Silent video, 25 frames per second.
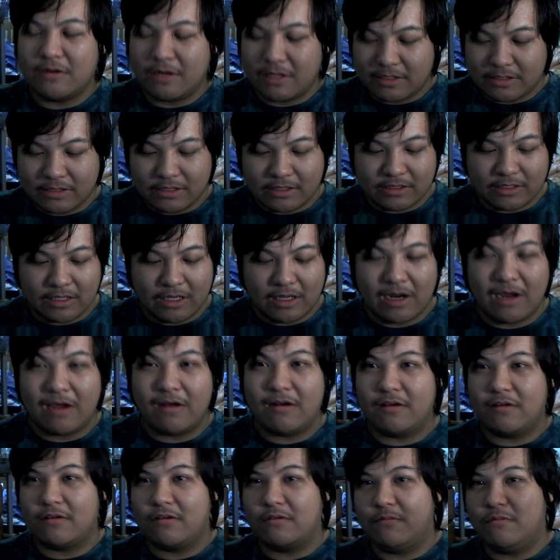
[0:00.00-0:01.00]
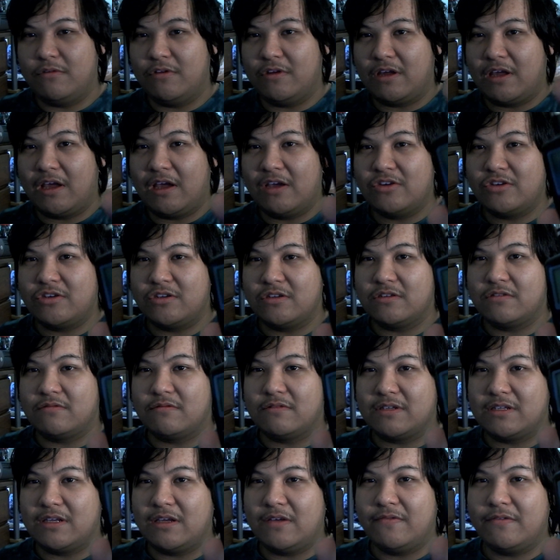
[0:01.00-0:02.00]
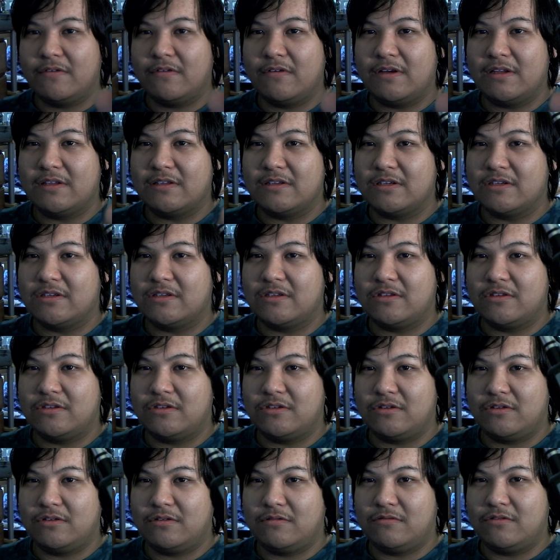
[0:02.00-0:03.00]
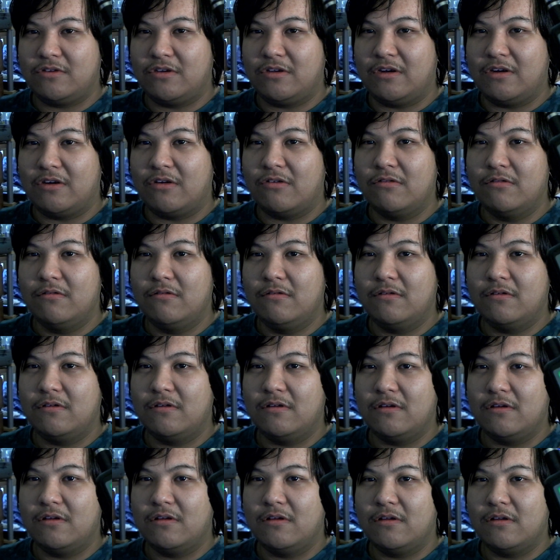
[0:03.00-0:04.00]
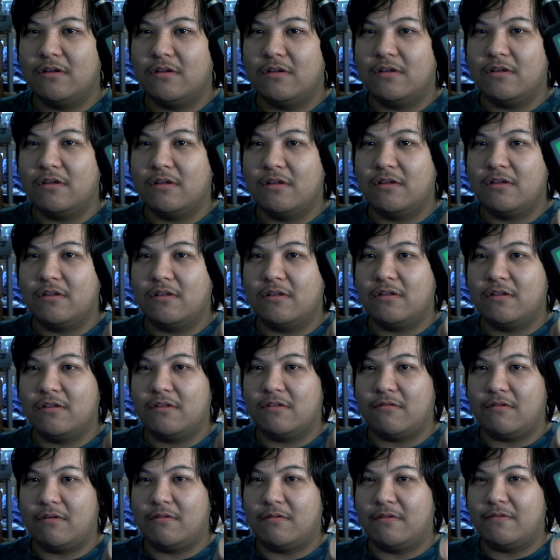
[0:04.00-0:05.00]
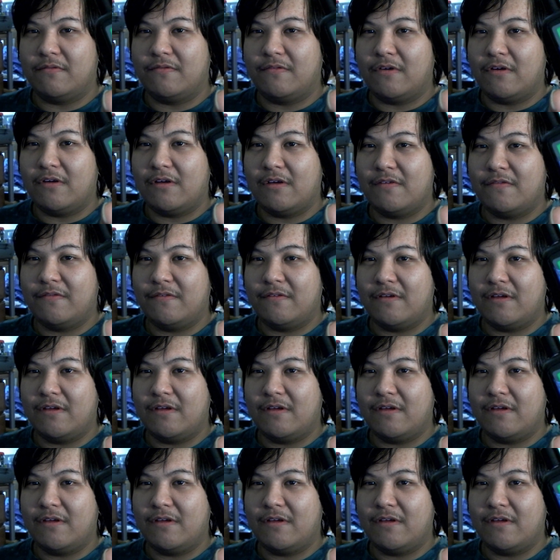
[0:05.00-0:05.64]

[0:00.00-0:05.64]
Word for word: let's just get out a communications receiver and just turn it on. 315.